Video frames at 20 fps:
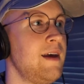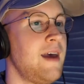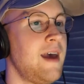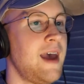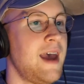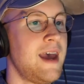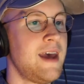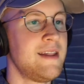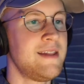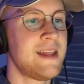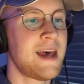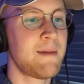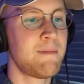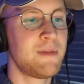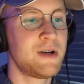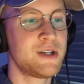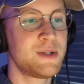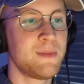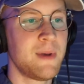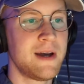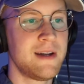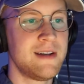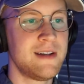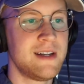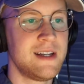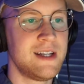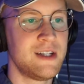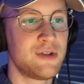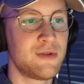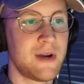and that burst button
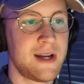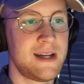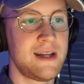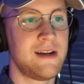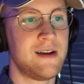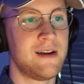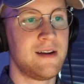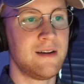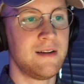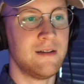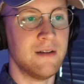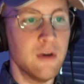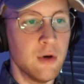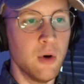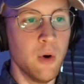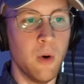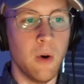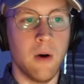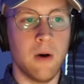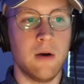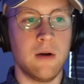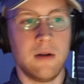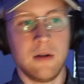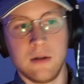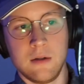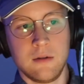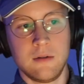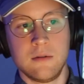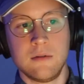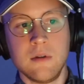is right here. Ooh.
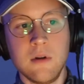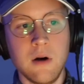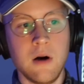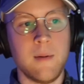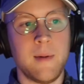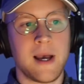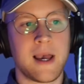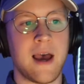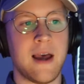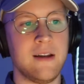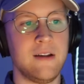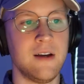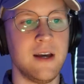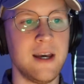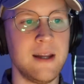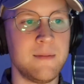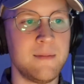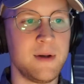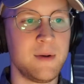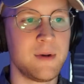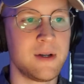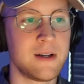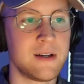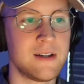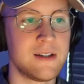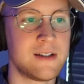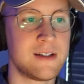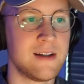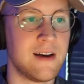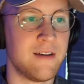Oh my god, you're hitting me with the
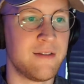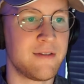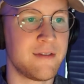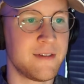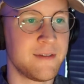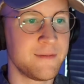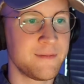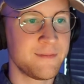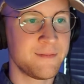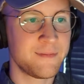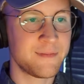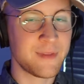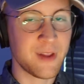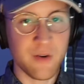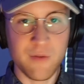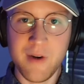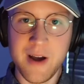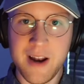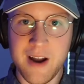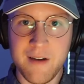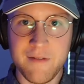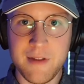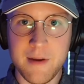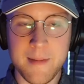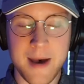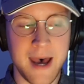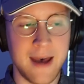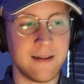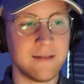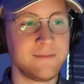good stuff right off the
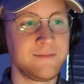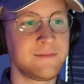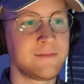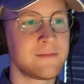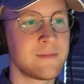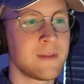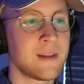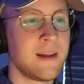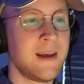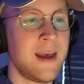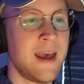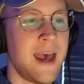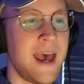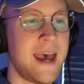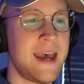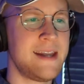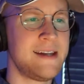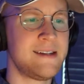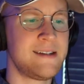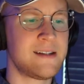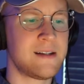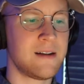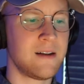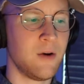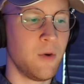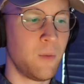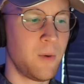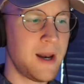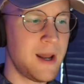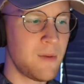bat. And
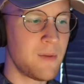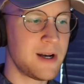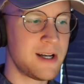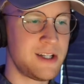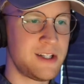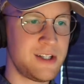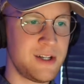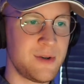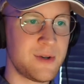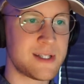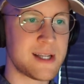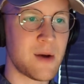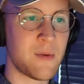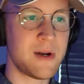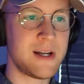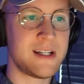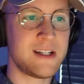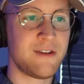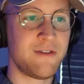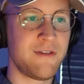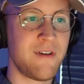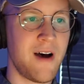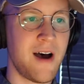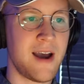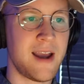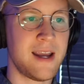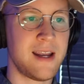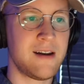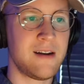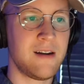what I want to do is I want to
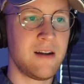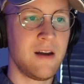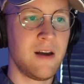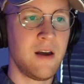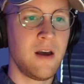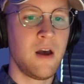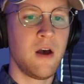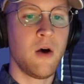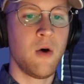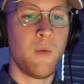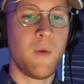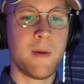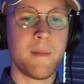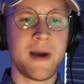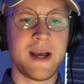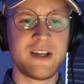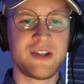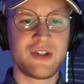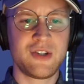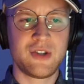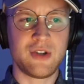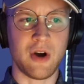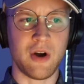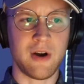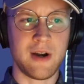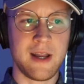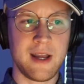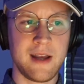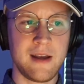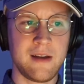define what my
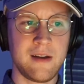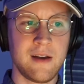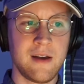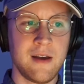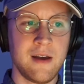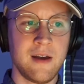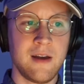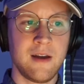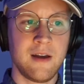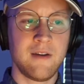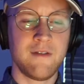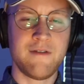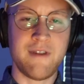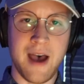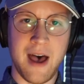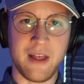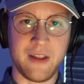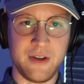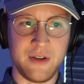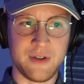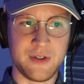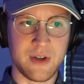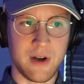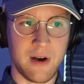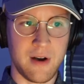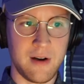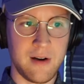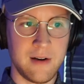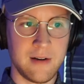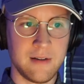starting values
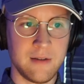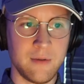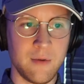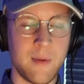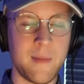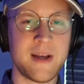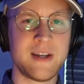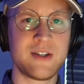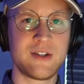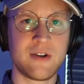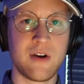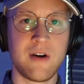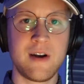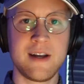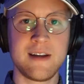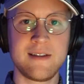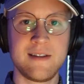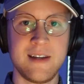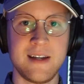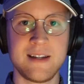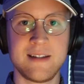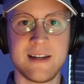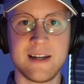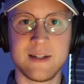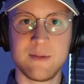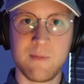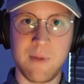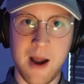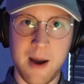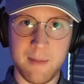are, what my starting
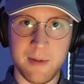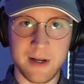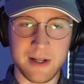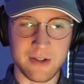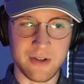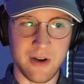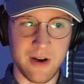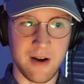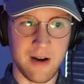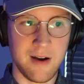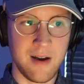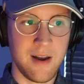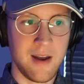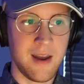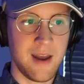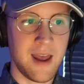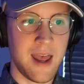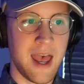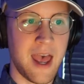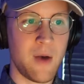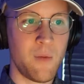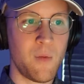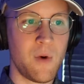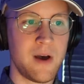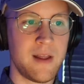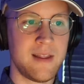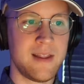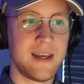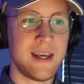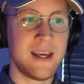CSS properties are, and
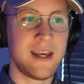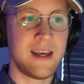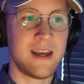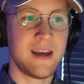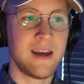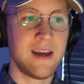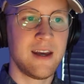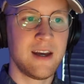what the